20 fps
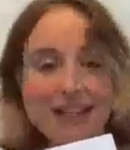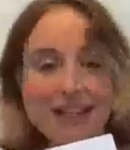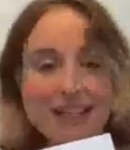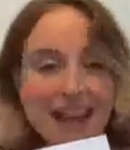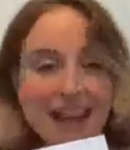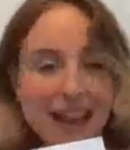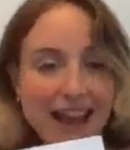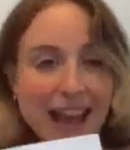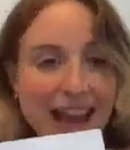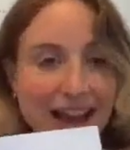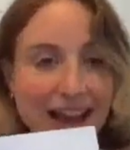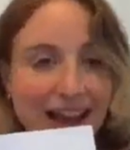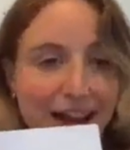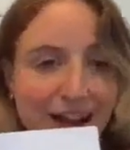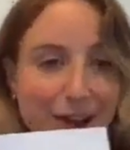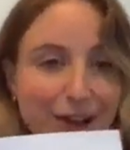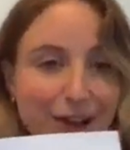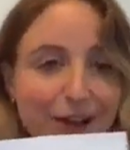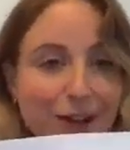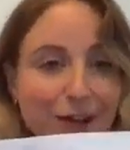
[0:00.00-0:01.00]
tick
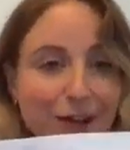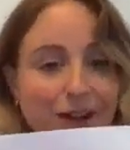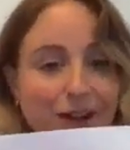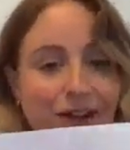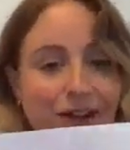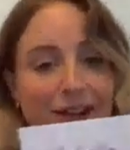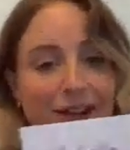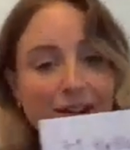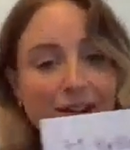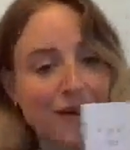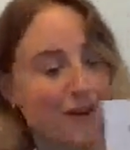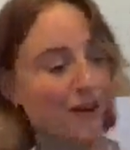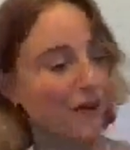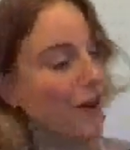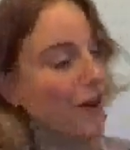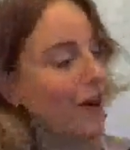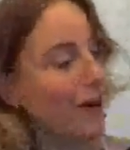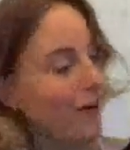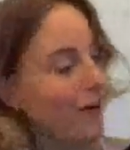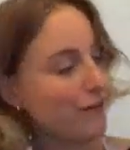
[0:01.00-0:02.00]
hello
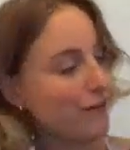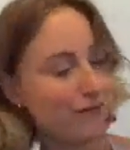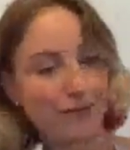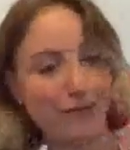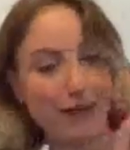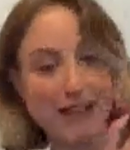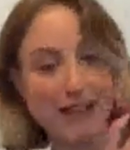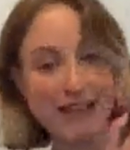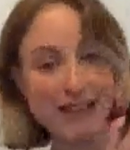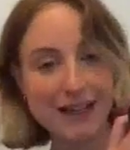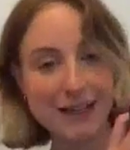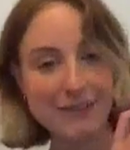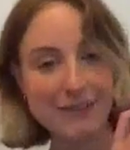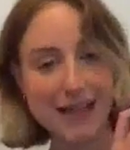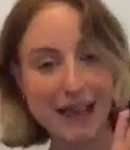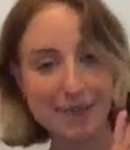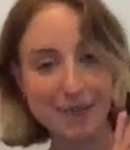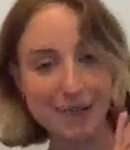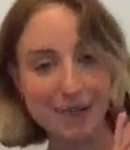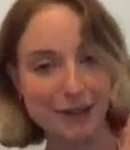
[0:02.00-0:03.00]
off my
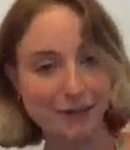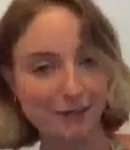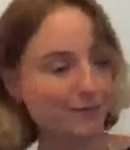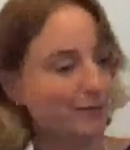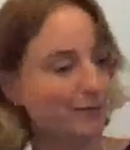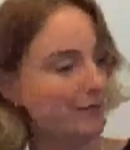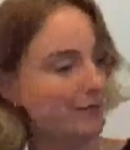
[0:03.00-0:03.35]
timetable.